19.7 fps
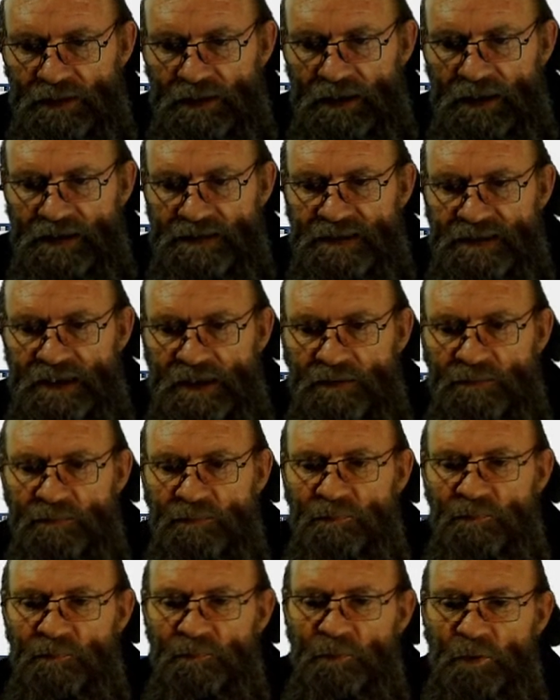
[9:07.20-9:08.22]

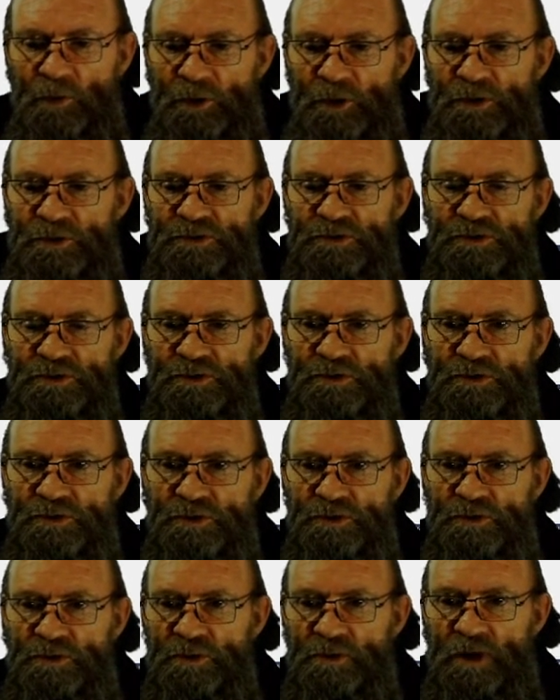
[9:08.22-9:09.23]

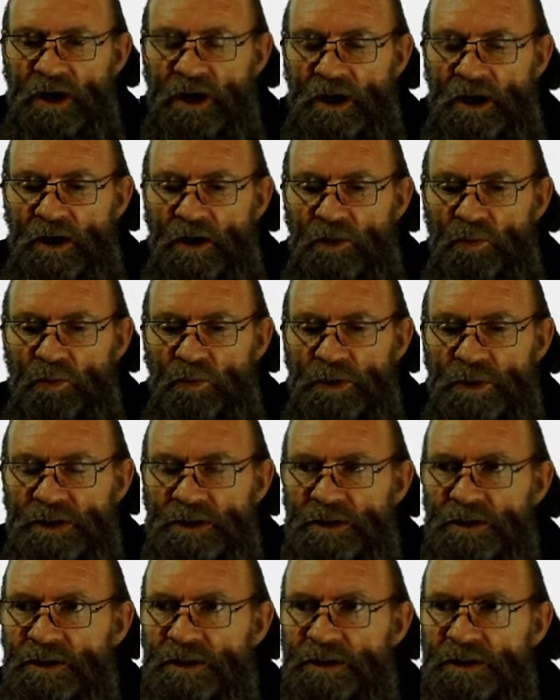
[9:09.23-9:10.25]
SM402
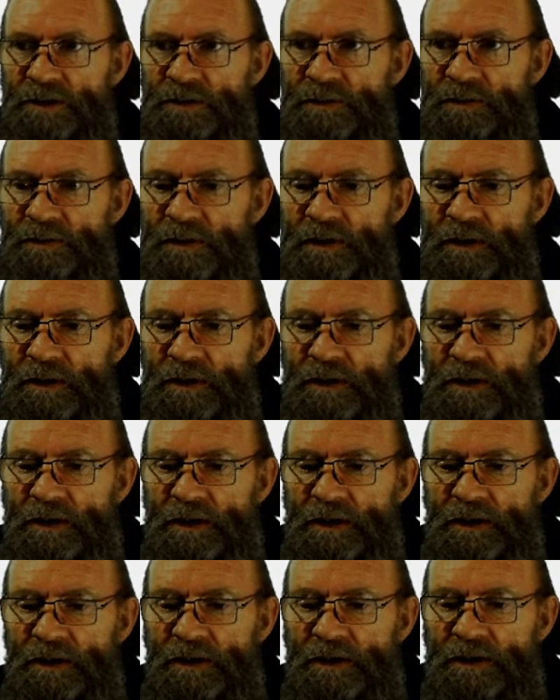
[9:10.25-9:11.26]
will
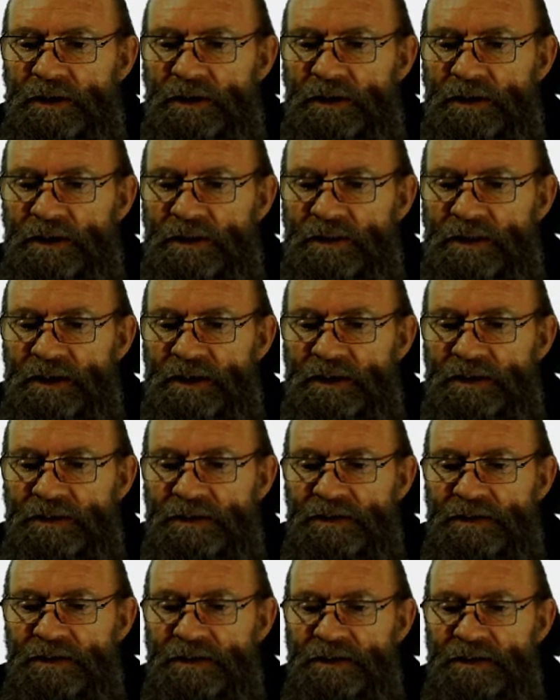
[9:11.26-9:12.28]

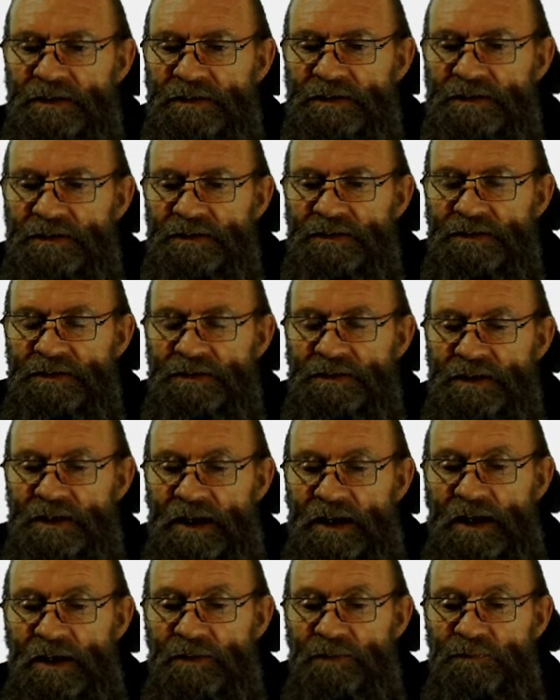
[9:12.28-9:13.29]
then
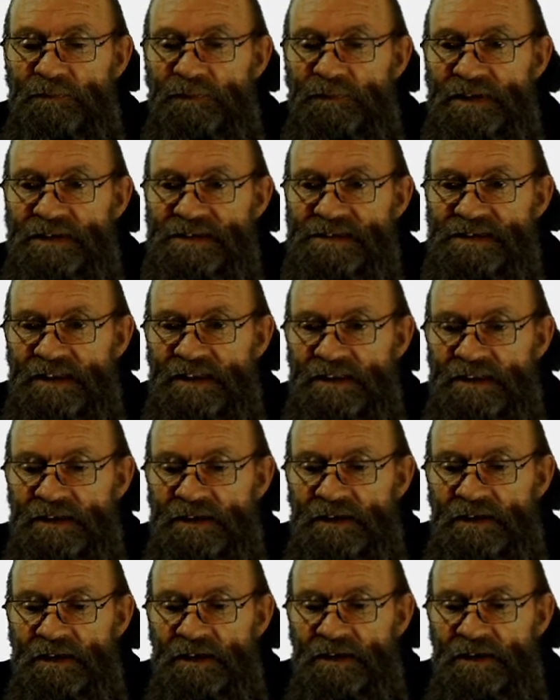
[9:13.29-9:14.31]
drive the set,
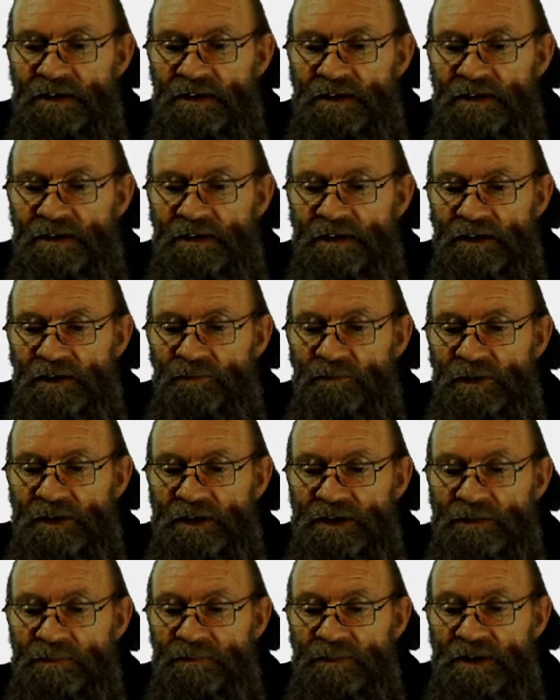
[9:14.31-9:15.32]
and we
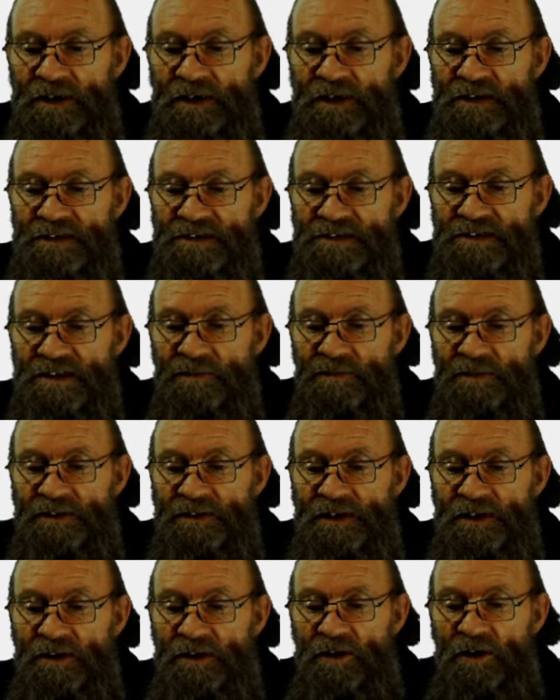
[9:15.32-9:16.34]
can merely just double
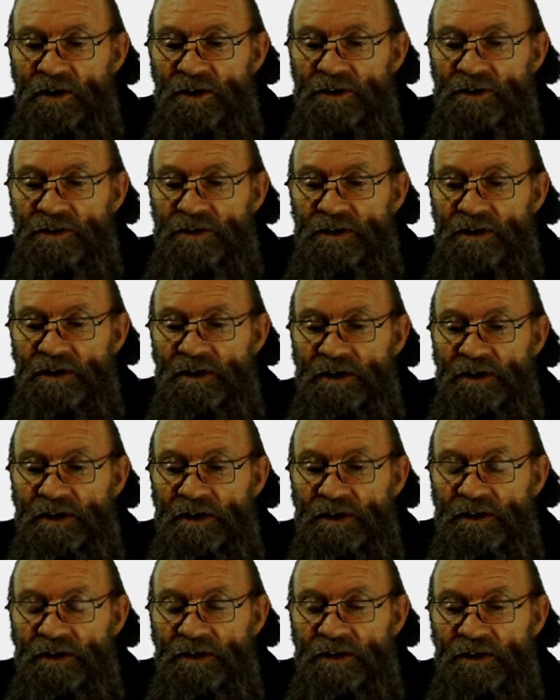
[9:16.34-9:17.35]
click on
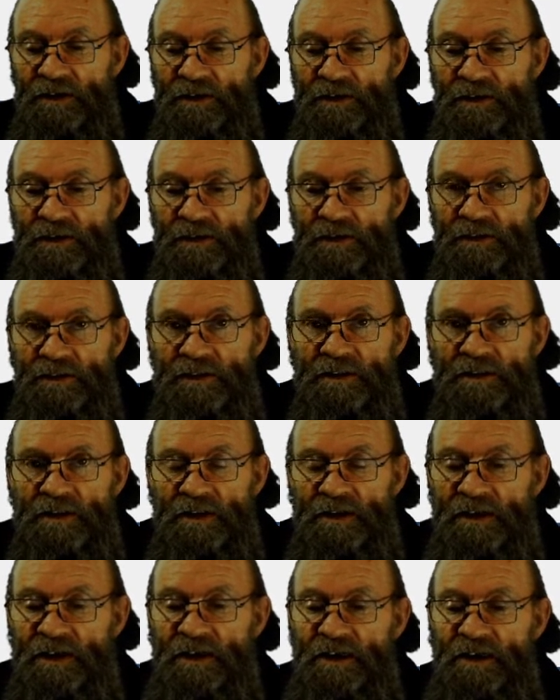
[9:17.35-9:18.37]
the
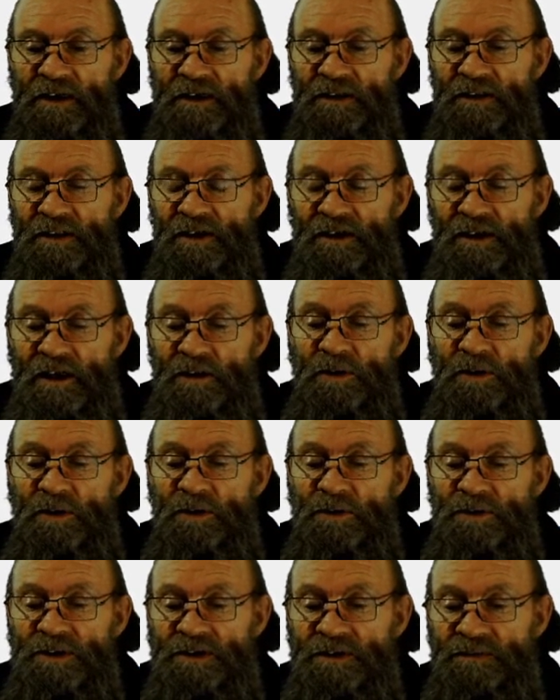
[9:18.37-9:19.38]
label
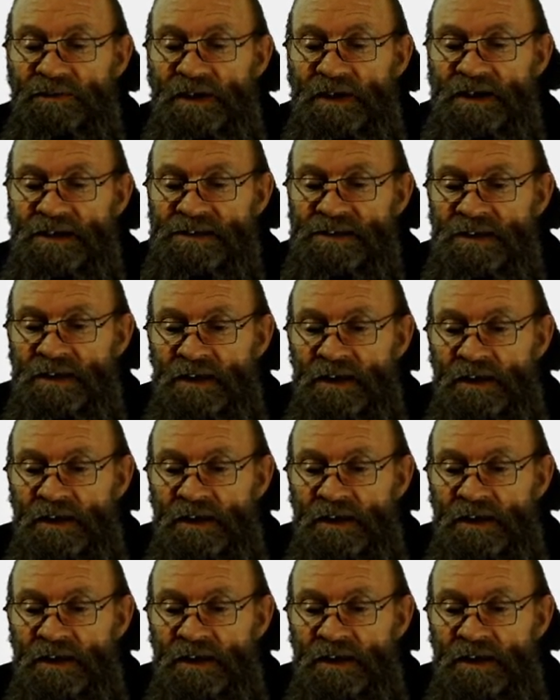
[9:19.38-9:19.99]
or the device,